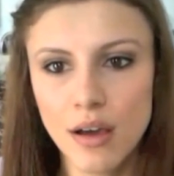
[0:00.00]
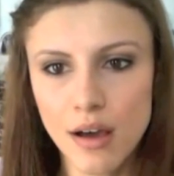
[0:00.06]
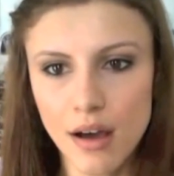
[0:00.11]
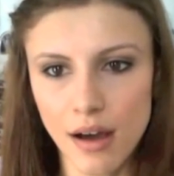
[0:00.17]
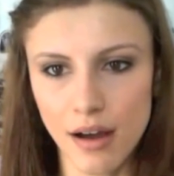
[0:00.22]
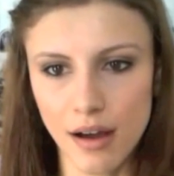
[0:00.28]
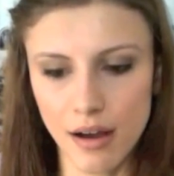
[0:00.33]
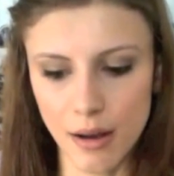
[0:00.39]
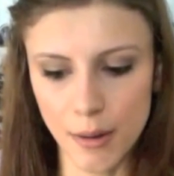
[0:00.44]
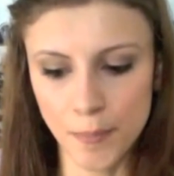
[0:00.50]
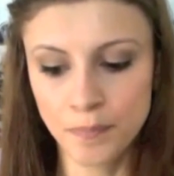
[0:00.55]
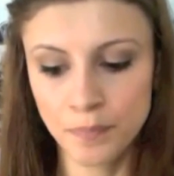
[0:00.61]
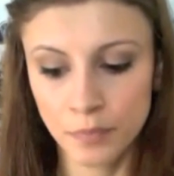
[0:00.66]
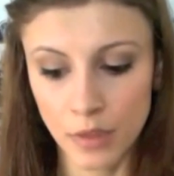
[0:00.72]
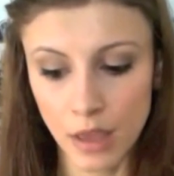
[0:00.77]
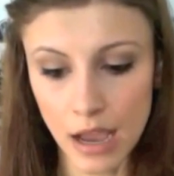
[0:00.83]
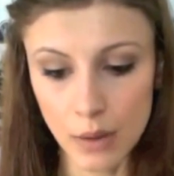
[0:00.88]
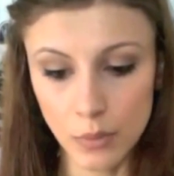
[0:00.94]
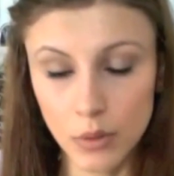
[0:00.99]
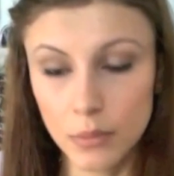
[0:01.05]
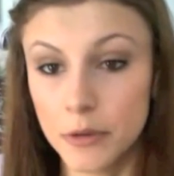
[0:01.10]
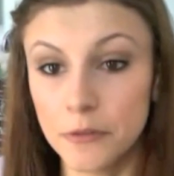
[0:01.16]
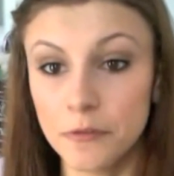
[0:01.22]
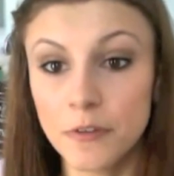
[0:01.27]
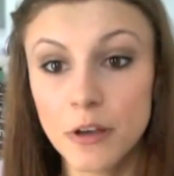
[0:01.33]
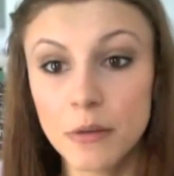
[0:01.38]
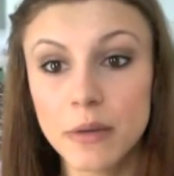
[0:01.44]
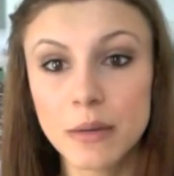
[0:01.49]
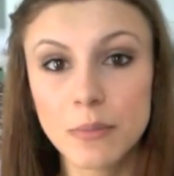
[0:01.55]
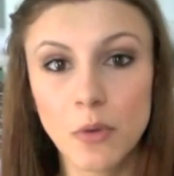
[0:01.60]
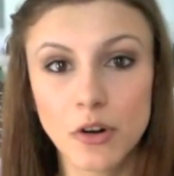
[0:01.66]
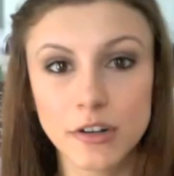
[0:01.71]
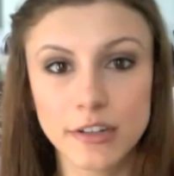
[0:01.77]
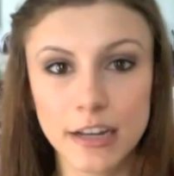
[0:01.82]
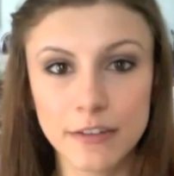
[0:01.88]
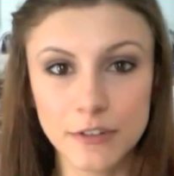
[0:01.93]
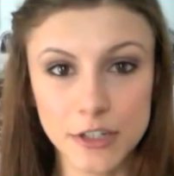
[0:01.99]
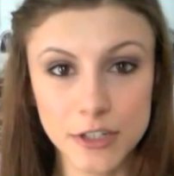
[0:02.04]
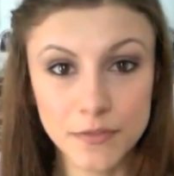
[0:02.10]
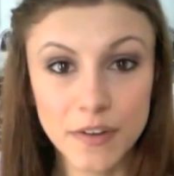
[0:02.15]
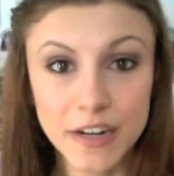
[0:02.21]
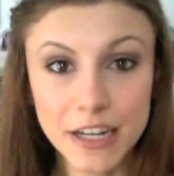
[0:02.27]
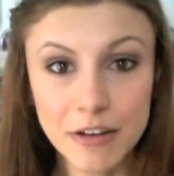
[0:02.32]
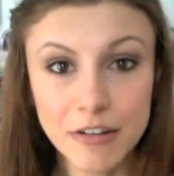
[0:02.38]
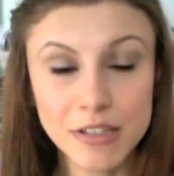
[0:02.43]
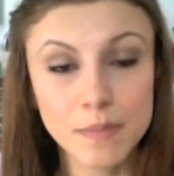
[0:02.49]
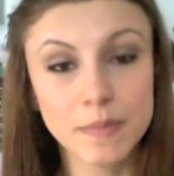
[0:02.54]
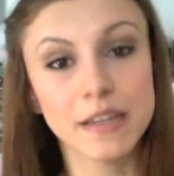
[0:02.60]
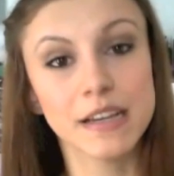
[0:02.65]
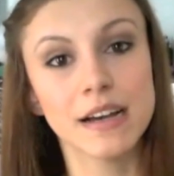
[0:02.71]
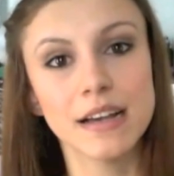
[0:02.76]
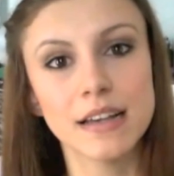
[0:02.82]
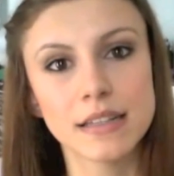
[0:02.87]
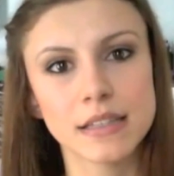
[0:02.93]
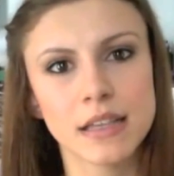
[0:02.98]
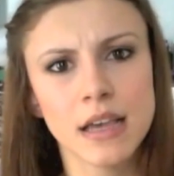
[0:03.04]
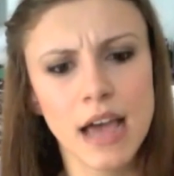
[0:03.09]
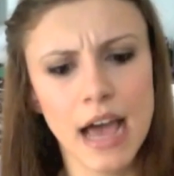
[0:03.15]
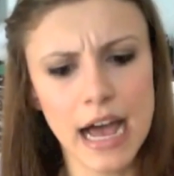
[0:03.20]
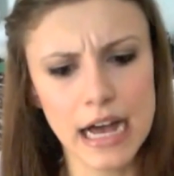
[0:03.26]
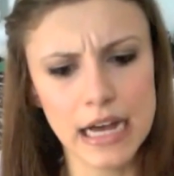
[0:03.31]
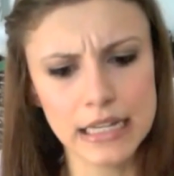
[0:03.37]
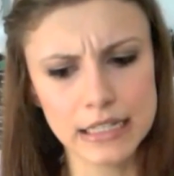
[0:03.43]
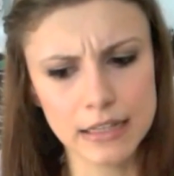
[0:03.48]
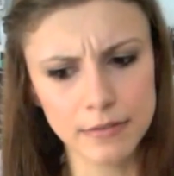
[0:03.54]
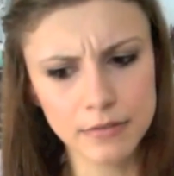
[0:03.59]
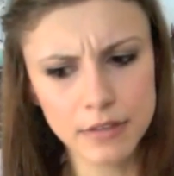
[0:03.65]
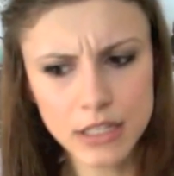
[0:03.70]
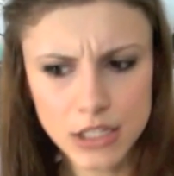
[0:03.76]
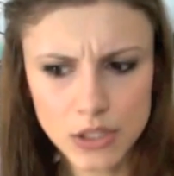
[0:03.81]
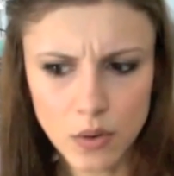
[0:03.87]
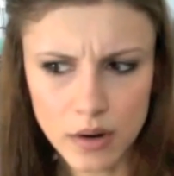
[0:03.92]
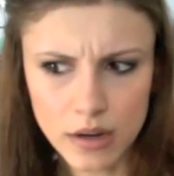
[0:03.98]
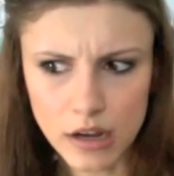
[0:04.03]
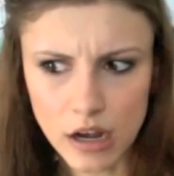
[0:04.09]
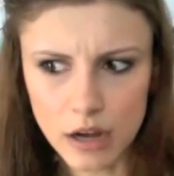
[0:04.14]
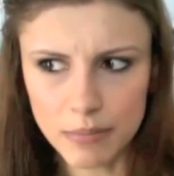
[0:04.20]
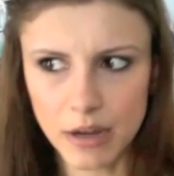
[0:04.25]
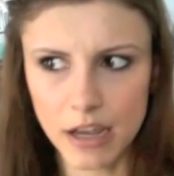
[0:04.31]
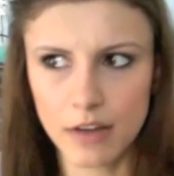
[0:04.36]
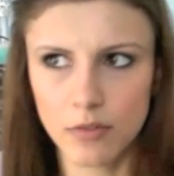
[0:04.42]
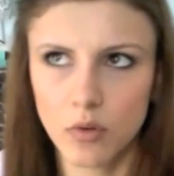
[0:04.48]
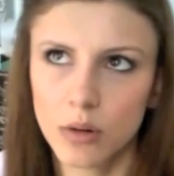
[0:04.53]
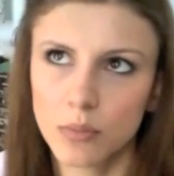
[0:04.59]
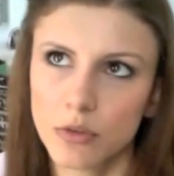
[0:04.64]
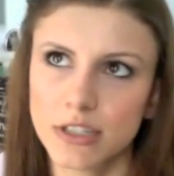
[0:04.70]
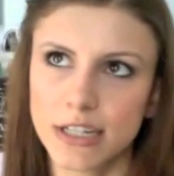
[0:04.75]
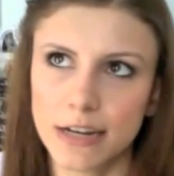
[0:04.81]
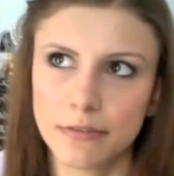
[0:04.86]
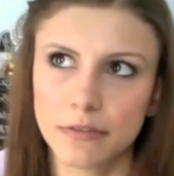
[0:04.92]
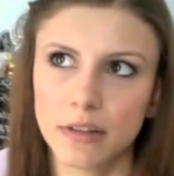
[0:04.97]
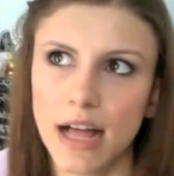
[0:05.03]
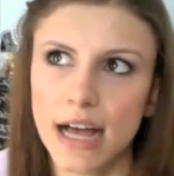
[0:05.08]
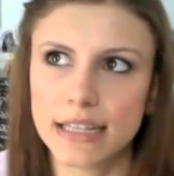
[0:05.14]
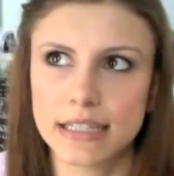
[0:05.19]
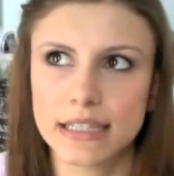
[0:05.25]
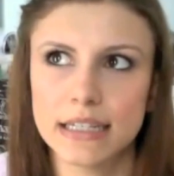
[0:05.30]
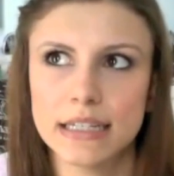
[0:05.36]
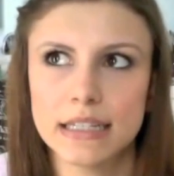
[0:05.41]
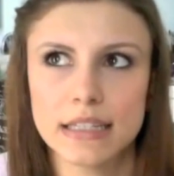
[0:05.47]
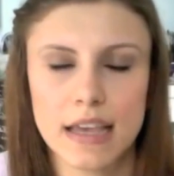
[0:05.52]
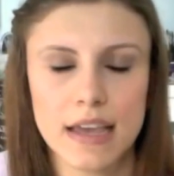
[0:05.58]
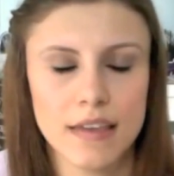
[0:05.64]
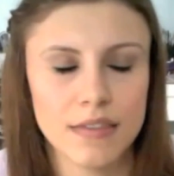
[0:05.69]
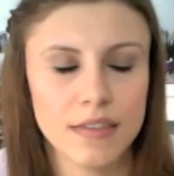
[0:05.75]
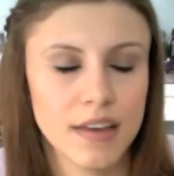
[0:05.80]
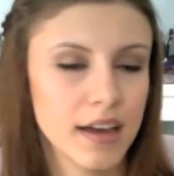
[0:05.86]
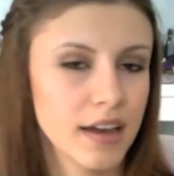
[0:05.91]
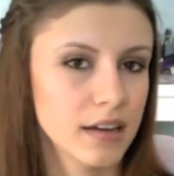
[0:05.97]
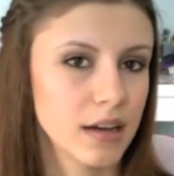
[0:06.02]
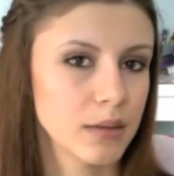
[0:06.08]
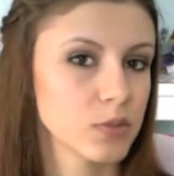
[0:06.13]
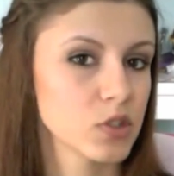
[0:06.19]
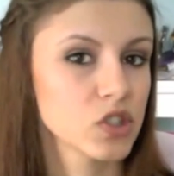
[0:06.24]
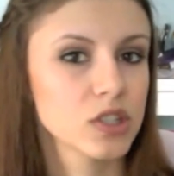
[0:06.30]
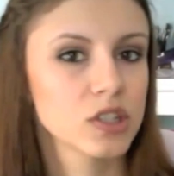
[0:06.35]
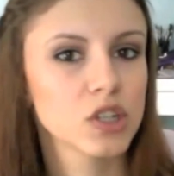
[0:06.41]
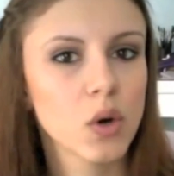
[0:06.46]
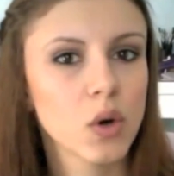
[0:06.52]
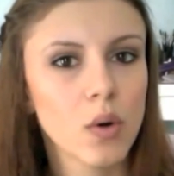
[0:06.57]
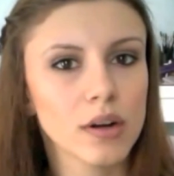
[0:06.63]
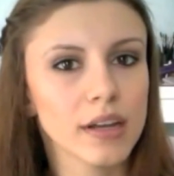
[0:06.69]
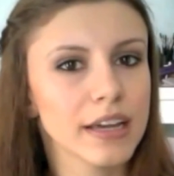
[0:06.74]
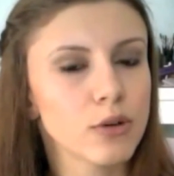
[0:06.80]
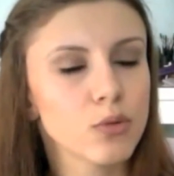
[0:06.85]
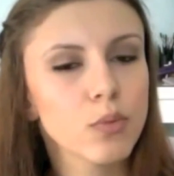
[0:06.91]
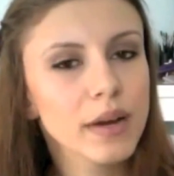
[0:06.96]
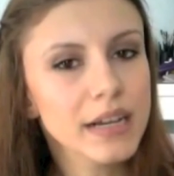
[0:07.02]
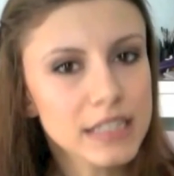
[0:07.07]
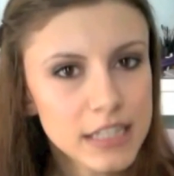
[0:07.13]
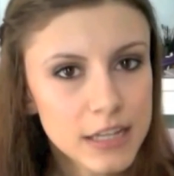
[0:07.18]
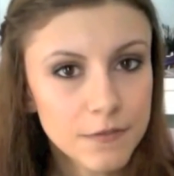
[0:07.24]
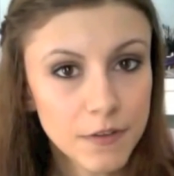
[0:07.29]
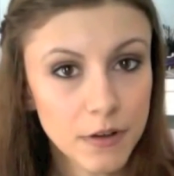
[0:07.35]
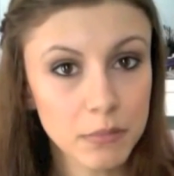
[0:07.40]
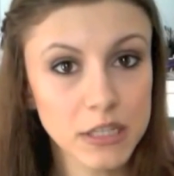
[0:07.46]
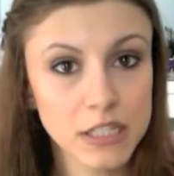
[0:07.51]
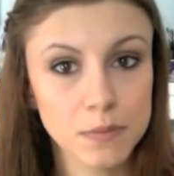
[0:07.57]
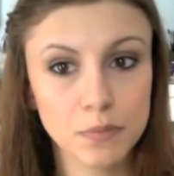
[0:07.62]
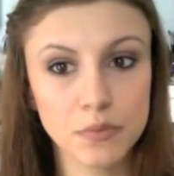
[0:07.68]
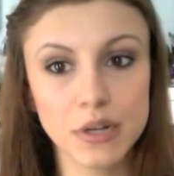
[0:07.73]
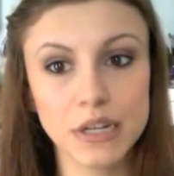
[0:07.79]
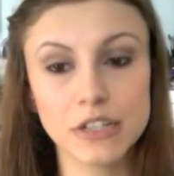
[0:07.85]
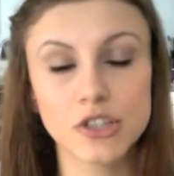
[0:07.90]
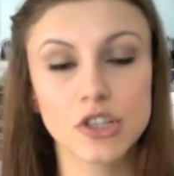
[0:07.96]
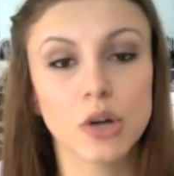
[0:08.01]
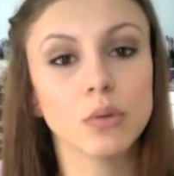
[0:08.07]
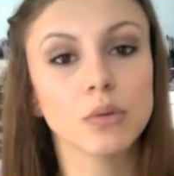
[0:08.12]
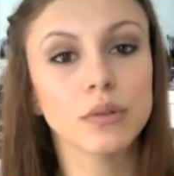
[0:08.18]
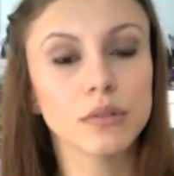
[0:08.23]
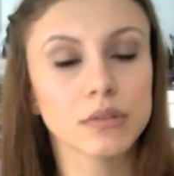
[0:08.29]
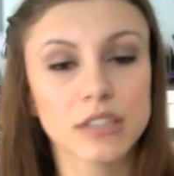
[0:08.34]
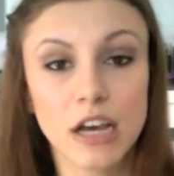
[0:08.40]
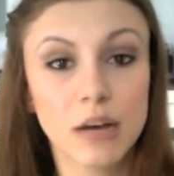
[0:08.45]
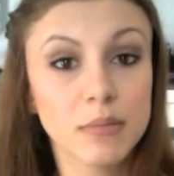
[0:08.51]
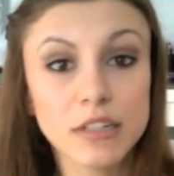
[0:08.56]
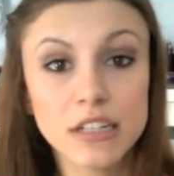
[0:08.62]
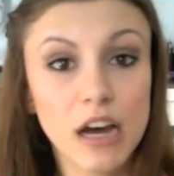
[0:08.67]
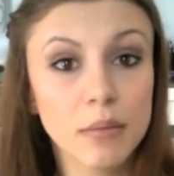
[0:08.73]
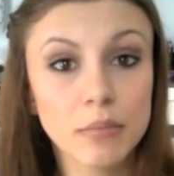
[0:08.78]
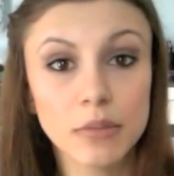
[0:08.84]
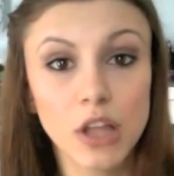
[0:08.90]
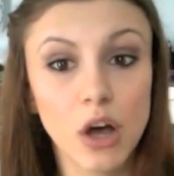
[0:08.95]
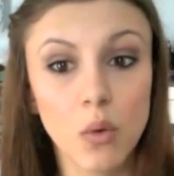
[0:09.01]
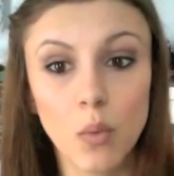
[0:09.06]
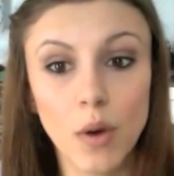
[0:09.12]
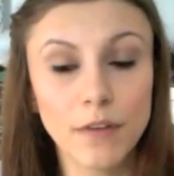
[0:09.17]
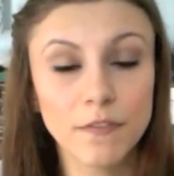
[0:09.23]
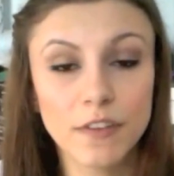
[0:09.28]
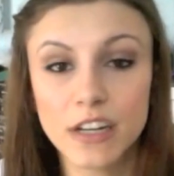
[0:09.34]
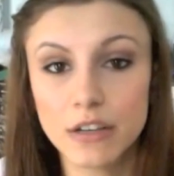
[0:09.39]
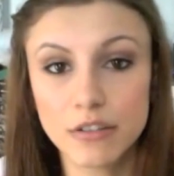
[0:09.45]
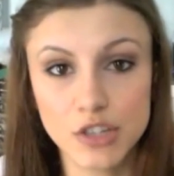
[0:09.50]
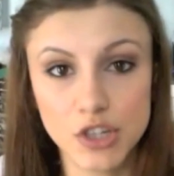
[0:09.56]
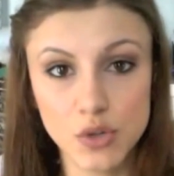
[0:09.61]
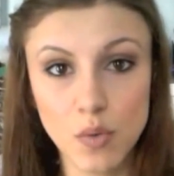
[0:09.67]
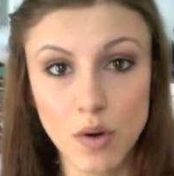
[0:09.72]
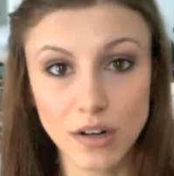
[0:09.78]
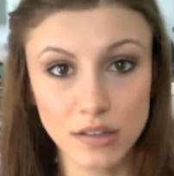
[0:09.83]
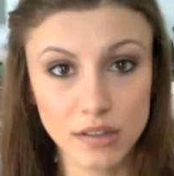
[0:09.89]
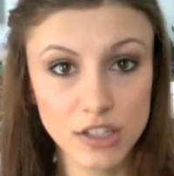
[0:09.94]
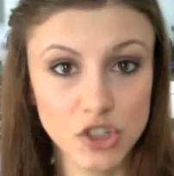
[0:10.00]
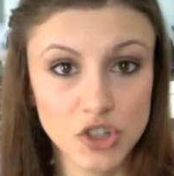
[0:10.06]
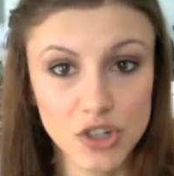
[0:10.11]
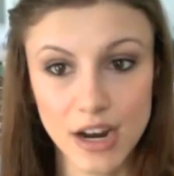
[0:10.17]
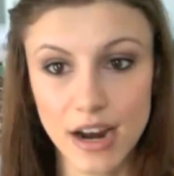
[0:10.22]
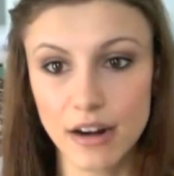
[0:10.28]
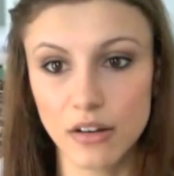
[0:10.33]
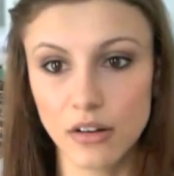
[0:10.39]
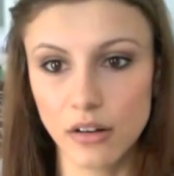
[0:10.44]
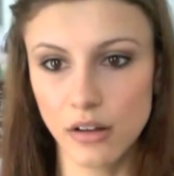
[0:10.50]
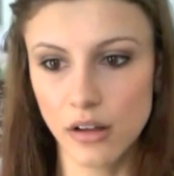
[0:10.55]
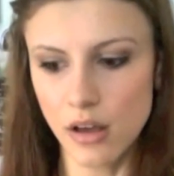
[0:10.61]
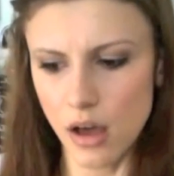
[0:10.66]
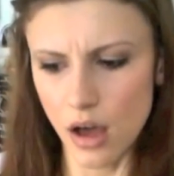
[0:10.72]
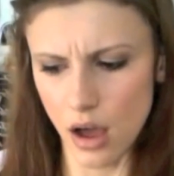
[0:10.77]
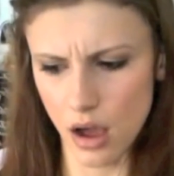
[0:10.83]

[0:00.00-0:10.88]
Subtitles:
I will be filming more diverse videos, because as of this going up, I have one more day of classes, and then I'm just going to go on a crazy filming spree. So tell me down below, what videos do you want on this channel?